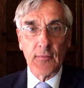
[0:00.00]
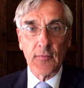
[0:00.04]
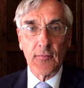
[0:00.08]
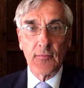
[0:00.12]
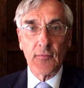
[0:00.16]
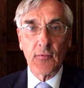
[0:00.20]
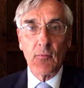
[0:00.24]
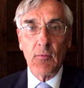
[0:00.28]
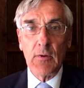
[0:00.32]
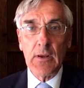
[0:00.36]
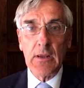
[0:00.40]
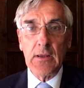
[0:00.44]

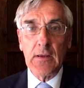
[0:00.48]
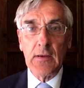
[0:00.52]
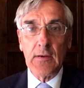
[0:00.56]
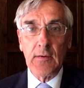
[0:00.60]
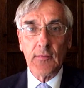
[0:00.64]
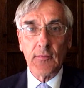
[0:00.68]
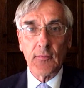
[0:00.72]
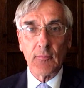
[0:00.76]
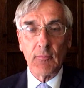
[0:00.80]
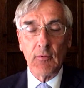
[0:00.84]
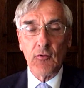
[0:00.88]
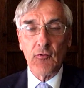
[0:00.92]

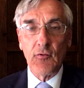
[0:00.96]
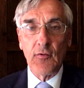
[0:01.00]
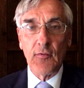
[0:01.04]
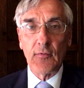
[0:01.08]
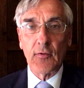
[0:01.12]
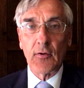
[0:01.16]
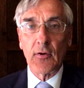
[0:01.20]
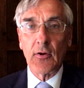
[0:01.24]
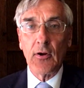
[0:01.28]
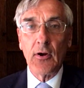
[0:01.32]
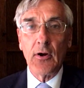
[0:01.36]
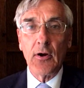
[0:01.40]
squeeze which is
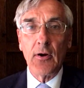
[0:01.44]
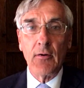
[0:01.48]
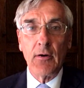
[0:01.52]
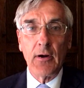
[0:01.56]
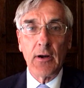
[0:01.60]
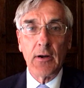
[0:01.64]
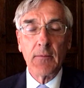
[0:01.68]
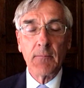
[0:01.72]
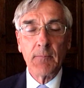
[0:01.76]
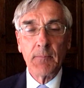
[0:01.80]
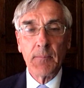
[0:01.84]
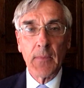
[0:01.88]

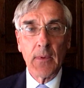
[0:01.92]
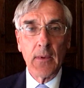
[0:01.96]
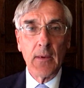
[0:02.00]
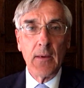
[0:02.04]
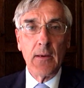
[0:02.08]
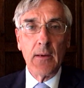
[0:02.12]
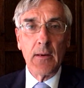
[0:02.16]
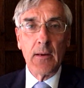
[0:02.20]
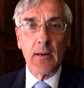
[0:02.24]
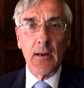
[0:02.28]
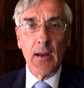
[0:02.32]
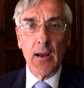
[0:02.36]
occurring,
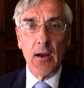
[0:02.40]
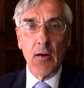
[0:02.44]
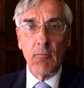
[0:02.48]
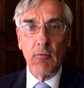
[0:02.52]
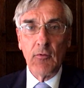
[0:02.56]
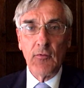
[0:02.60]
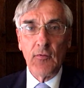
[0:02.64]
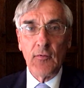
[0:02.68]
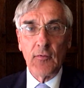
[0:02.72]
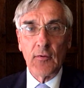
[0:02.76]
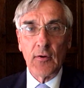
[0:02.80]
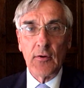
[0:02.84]
uh,
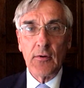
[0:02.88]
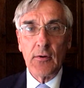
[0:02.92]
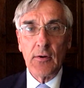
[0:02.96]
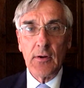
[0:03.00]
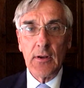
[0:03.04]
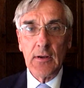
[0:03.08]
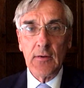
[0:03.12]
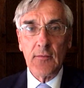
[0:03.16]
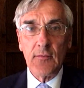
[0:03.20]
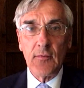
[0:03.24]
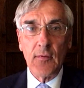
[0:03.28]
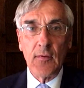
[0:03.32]
which is going to
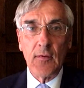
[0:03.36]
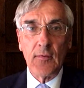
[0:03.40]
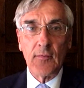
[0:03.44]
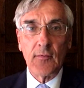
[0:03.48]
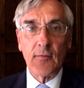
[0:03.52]
lead to this